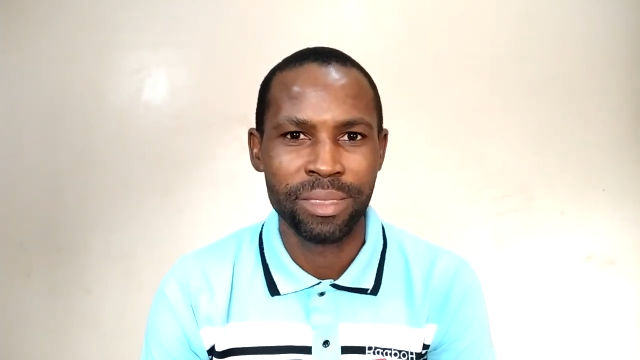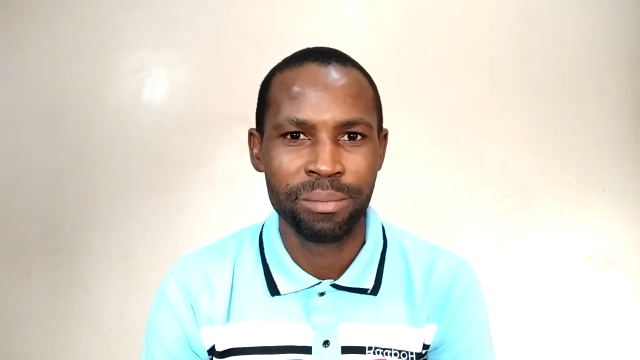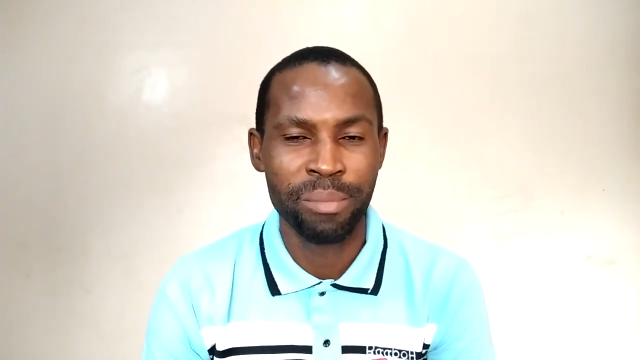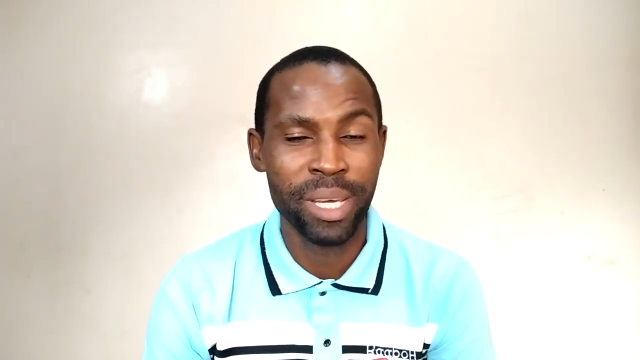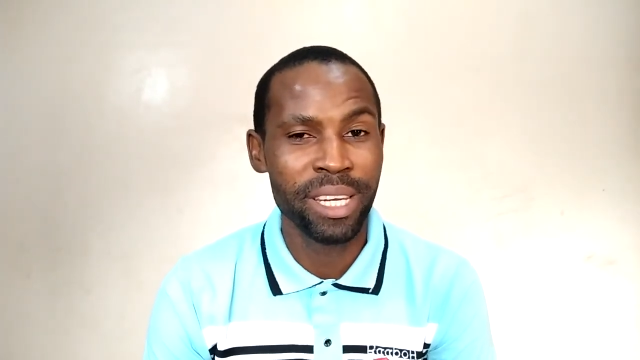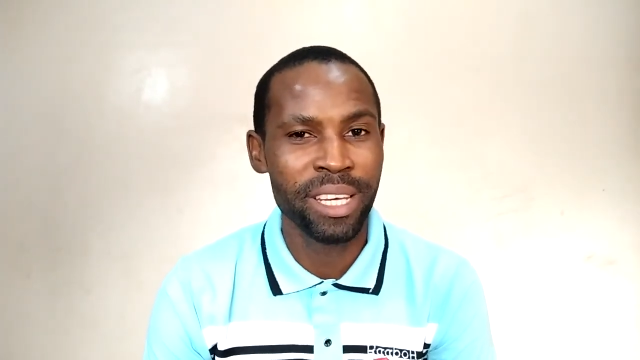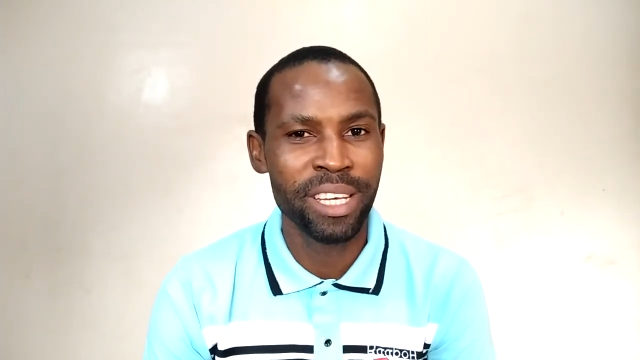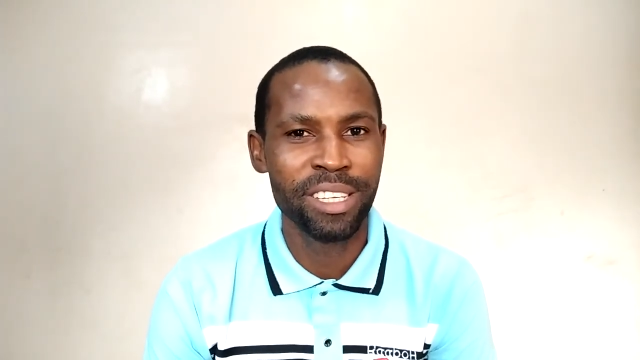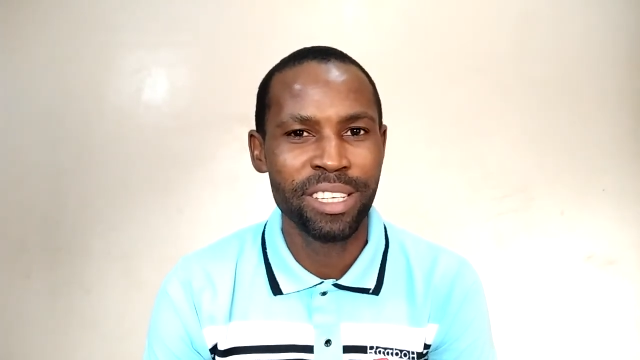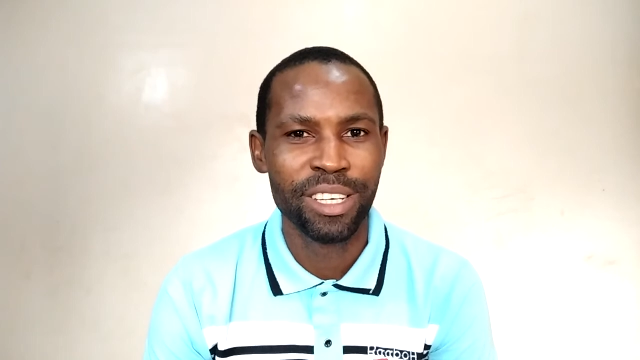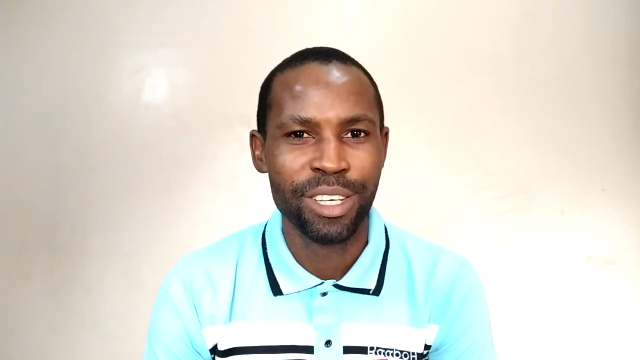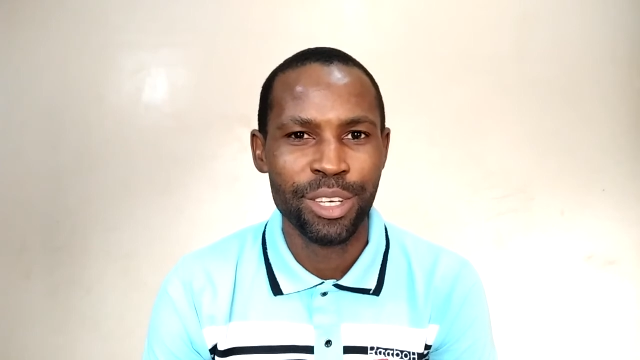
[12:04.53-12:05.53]

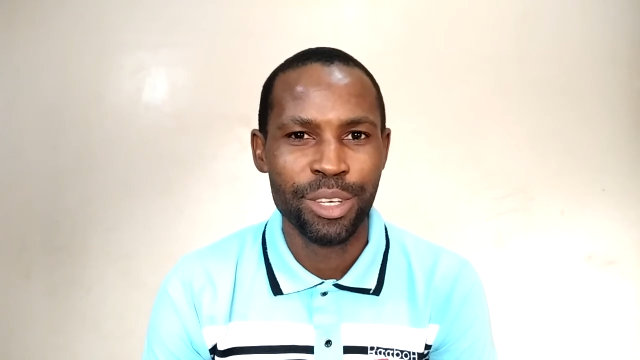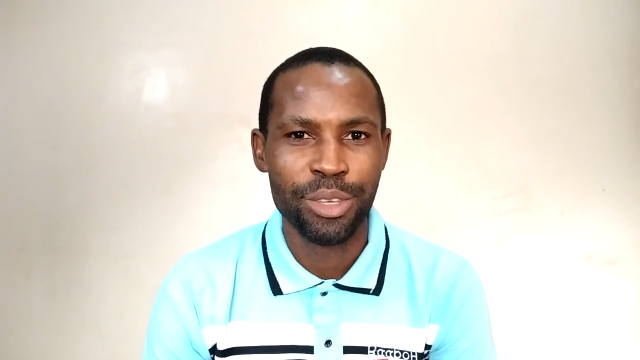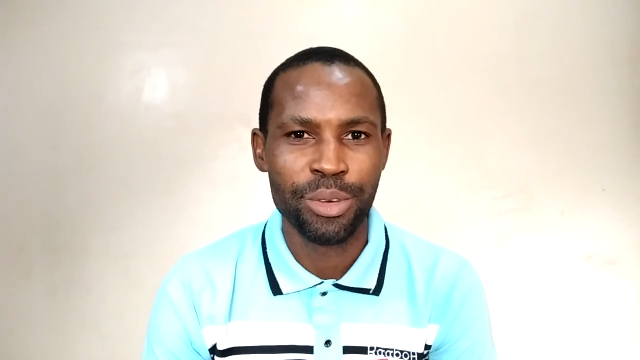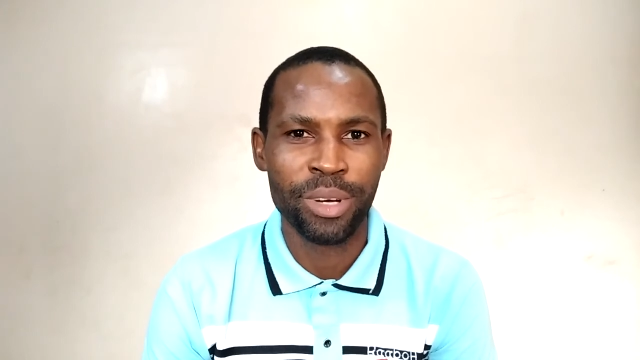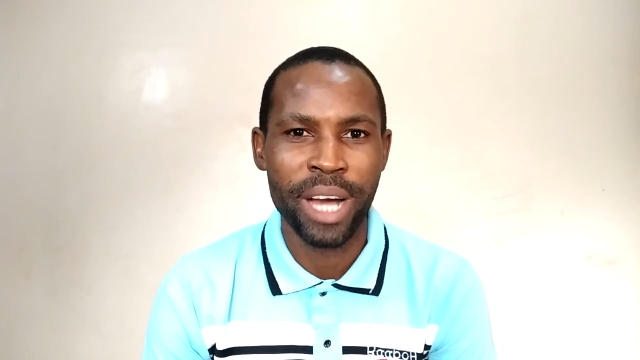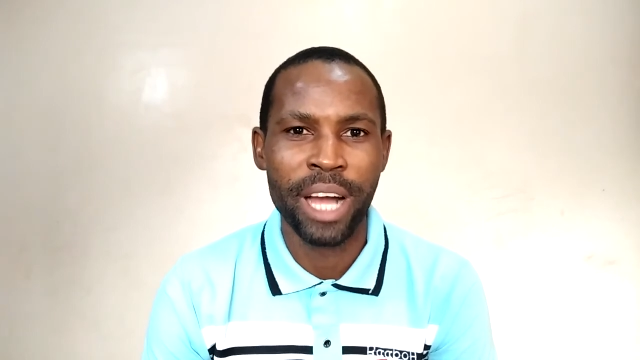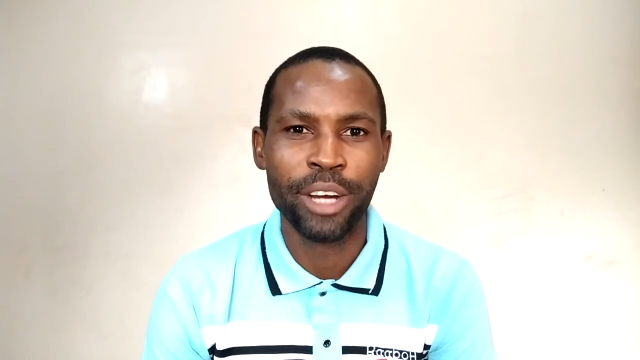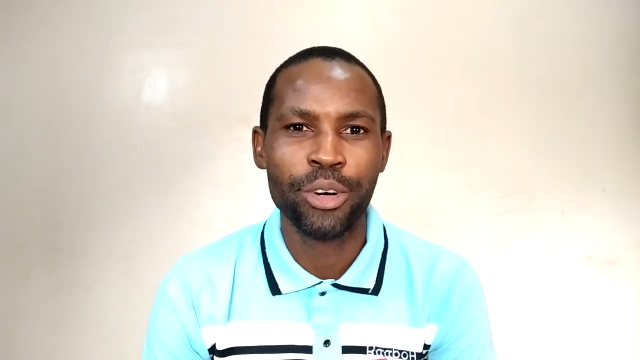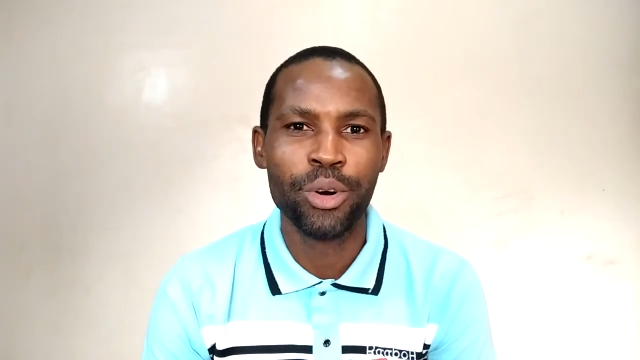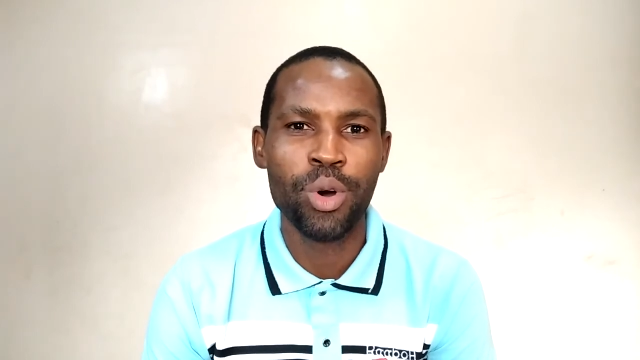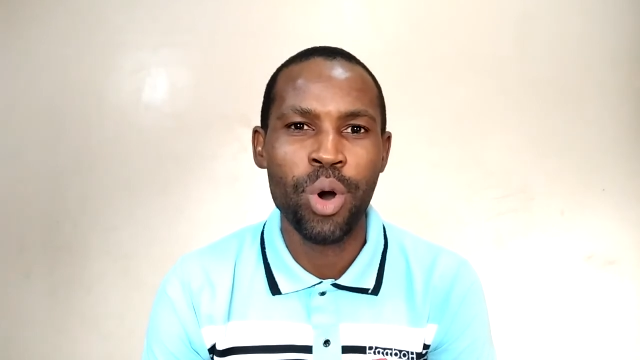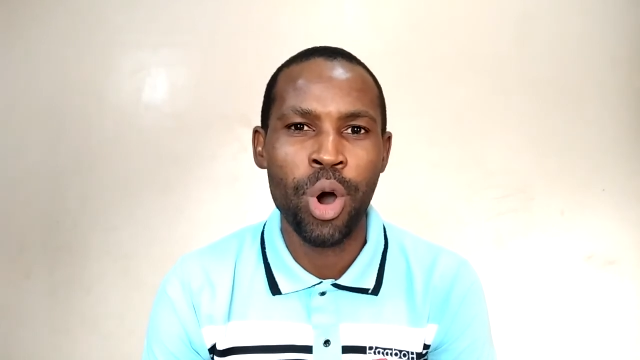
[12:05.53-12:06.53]
Meaning you can
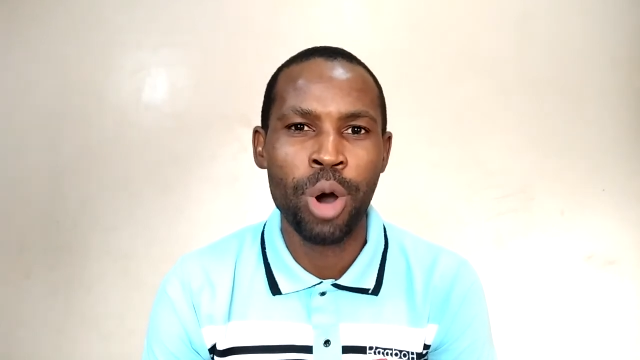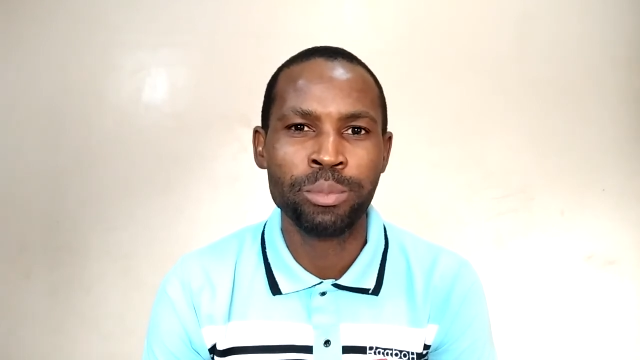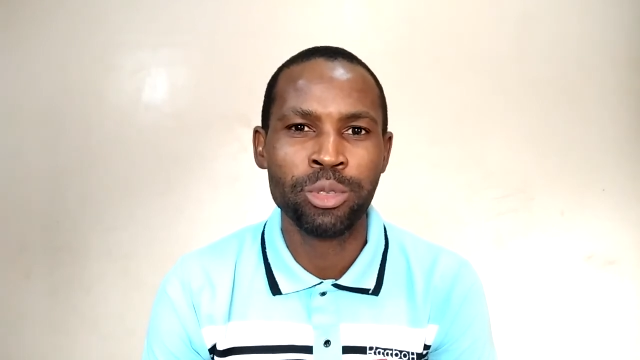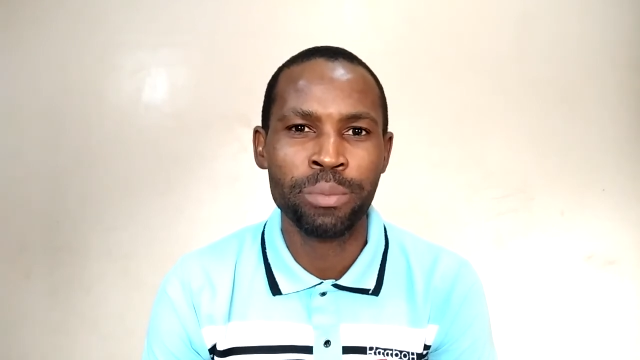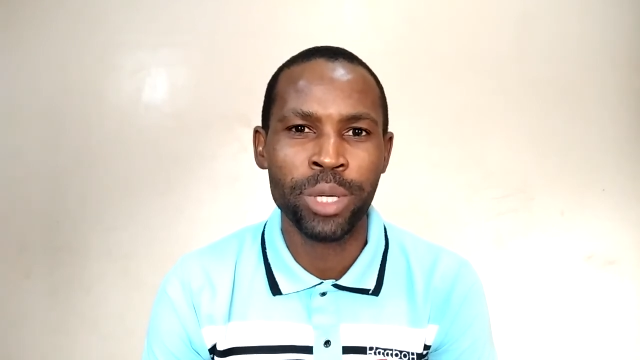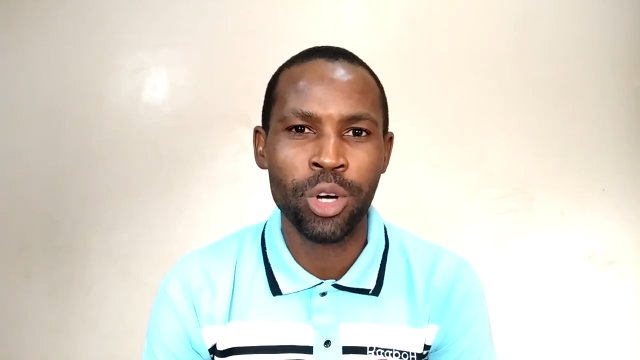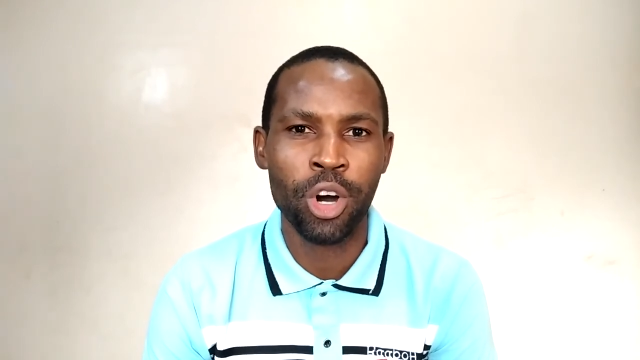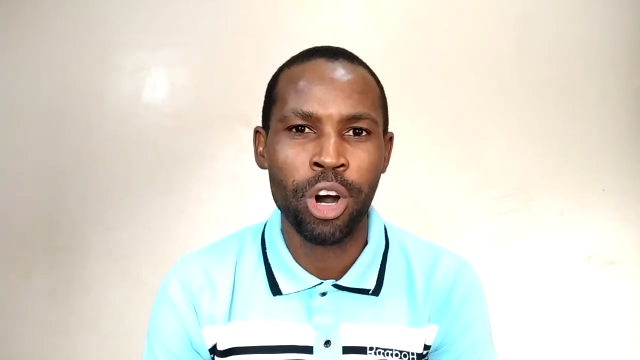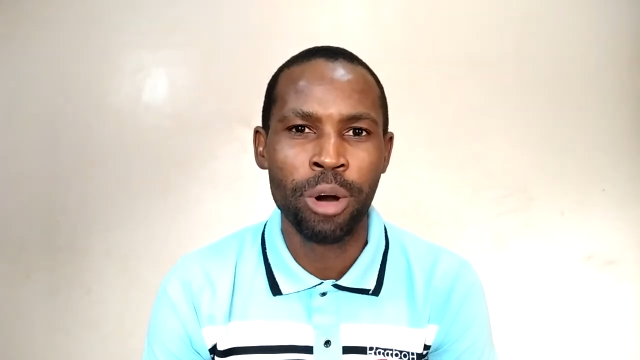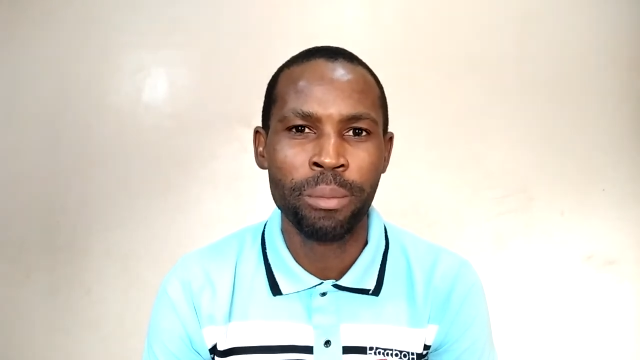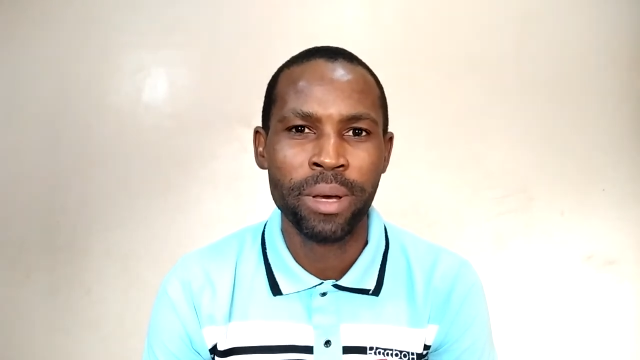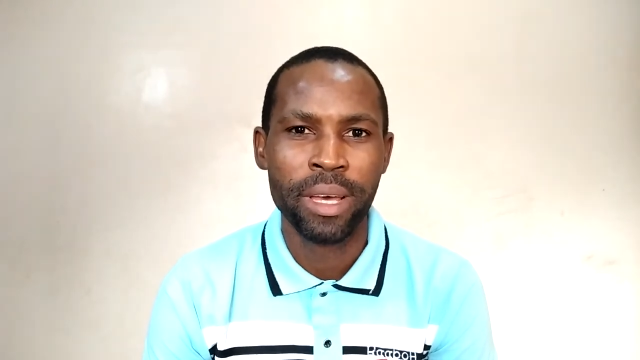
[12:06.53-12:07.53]
grow up to
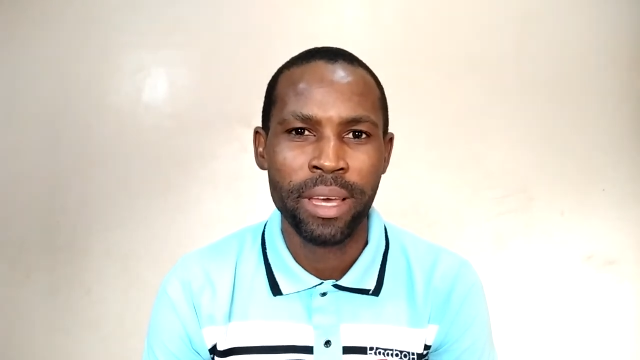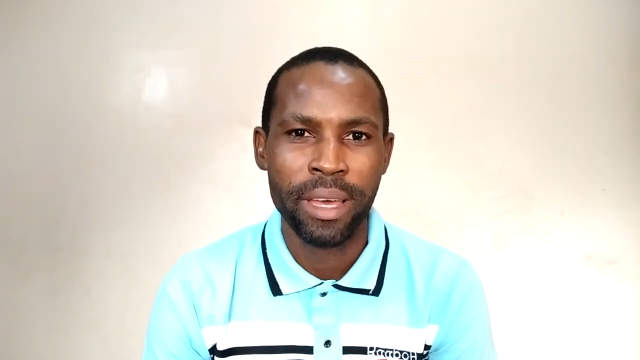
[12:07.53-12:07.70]
become